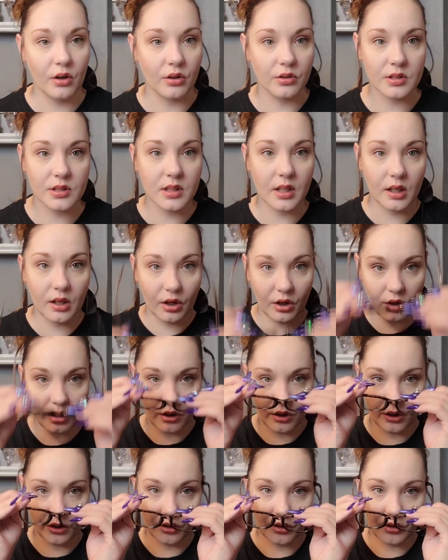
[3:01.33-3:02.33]
all they
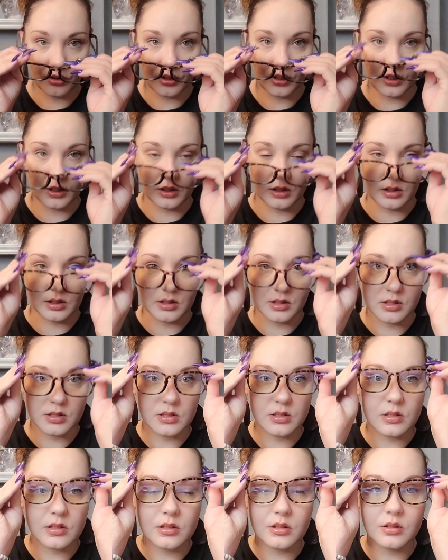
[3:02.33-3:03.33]
are
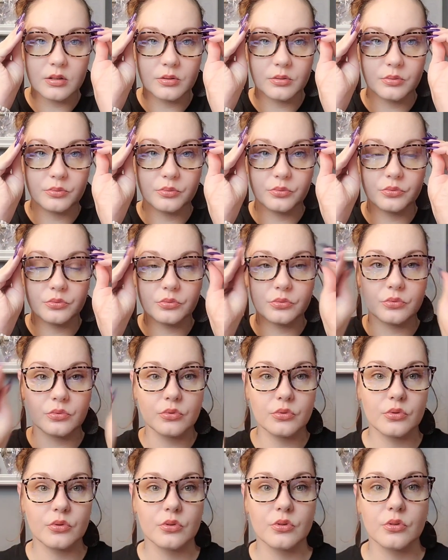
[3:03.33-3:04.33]
is
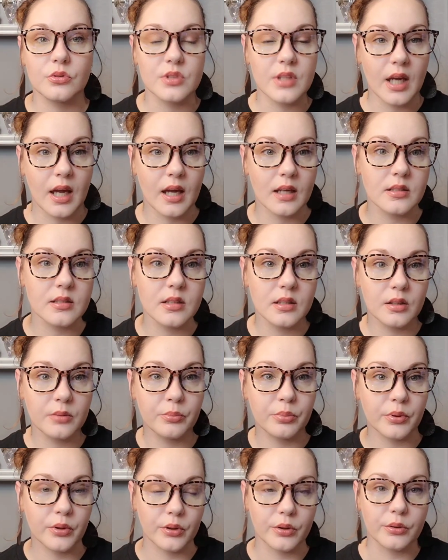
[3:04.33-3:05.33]
these
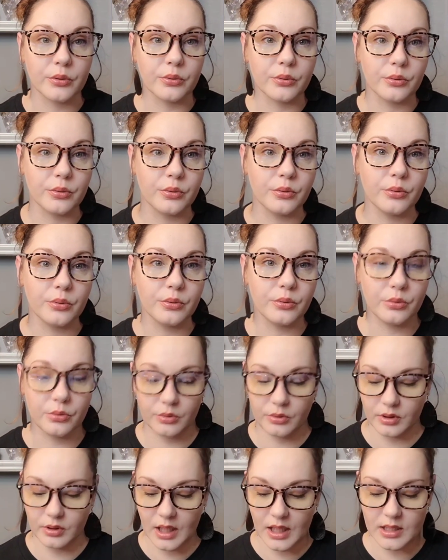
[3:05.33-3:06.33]
anti-blue
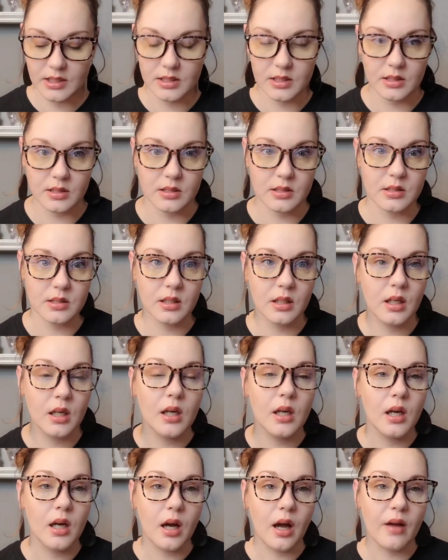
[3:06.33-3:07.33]
glasses.
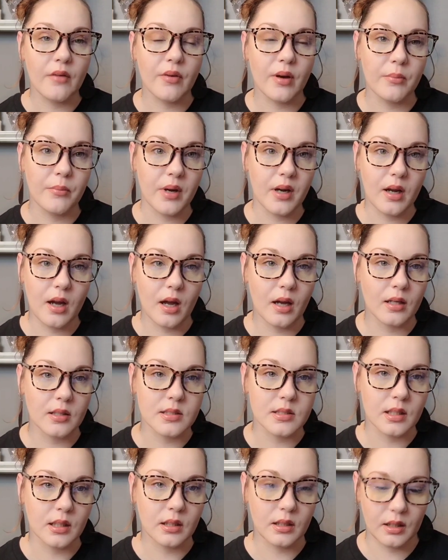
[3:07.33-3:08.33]
I find my
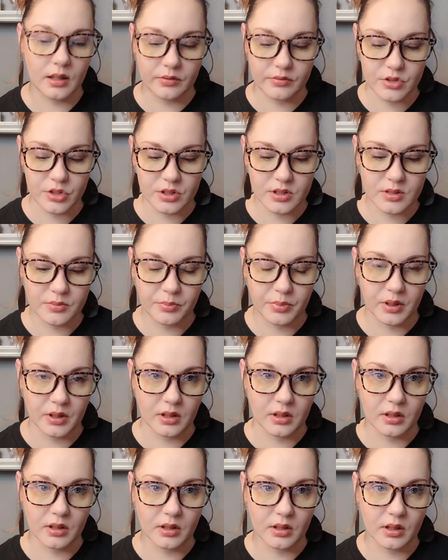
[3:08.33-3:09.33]
eyes lately have just
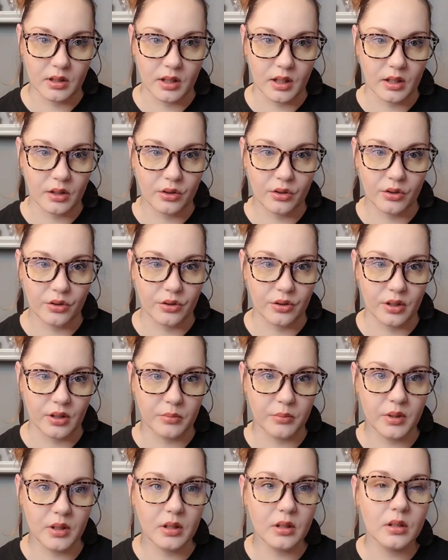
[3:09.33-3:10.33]
been like
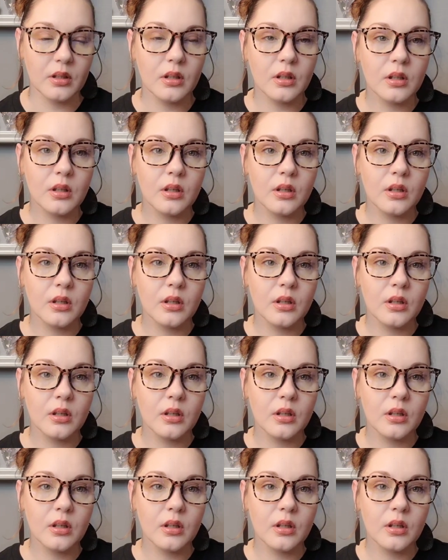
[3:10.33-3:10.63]
hurting me.